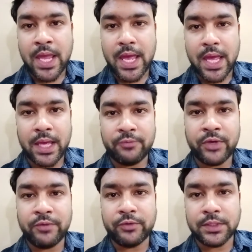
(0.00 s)

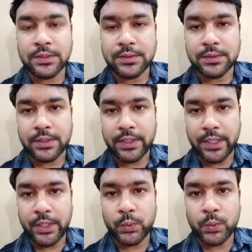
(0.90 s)
Everyone
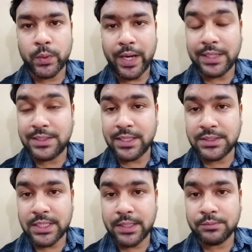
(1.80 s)
knew at that
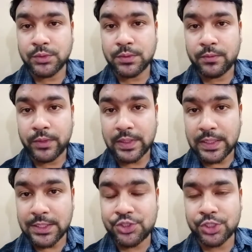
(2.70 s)
time
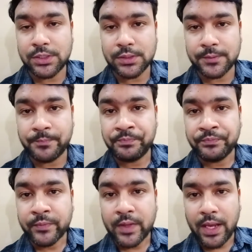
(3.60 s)
each other,
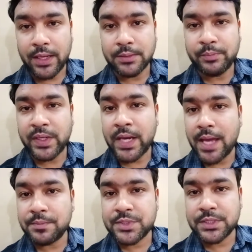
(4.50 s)
and
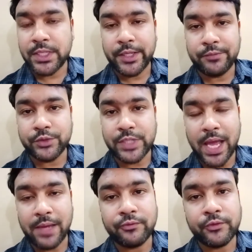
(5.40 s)
perhaps he would
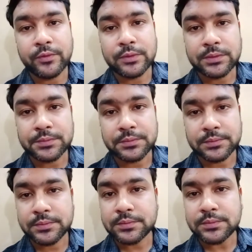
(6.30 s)
have
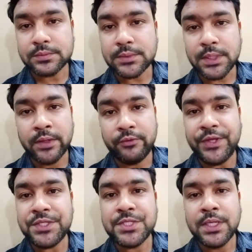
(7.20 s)

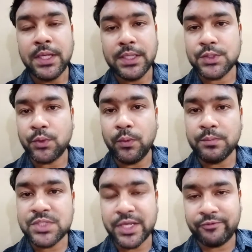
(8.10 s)
reached his home
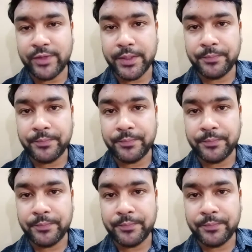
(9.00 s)
safely.